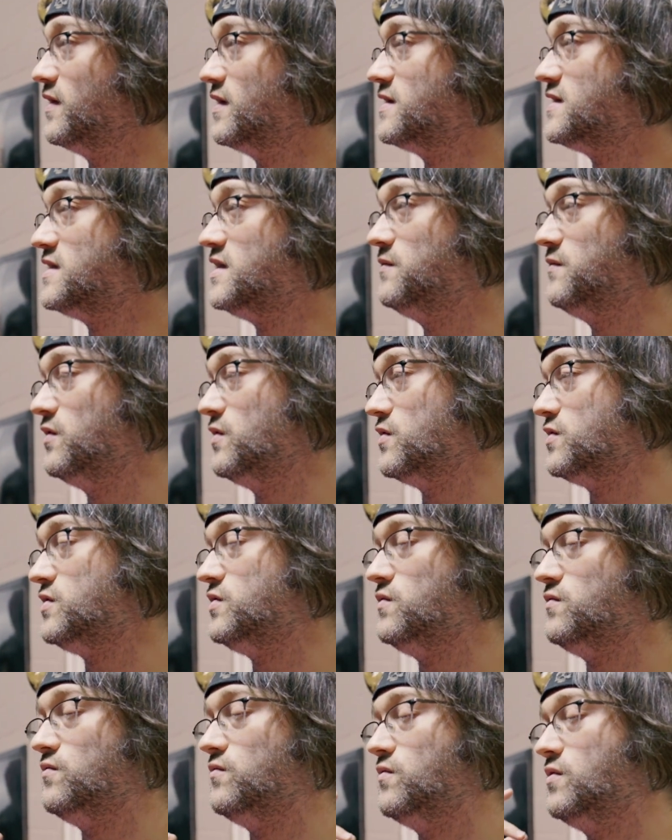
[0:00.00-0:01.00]
It's similar
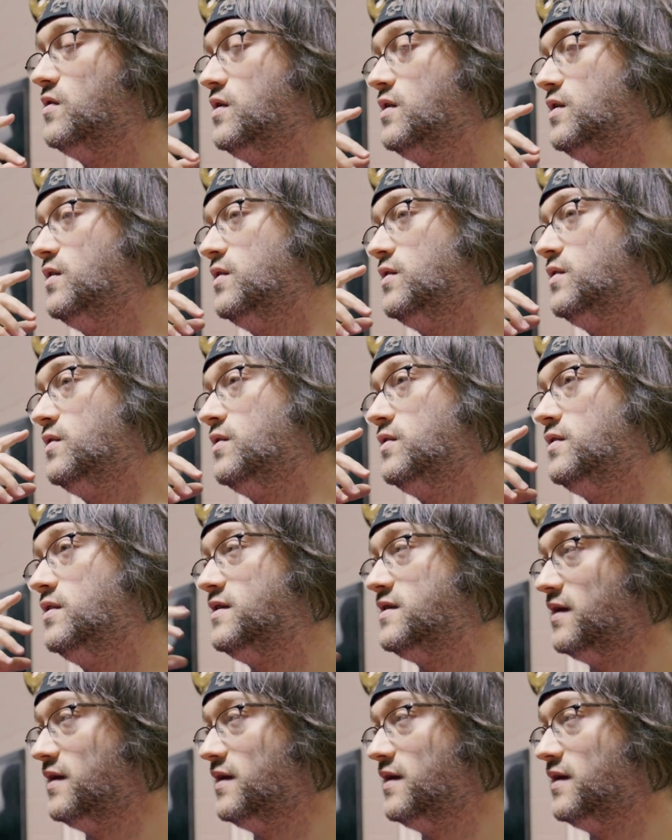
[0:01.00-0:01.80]
to the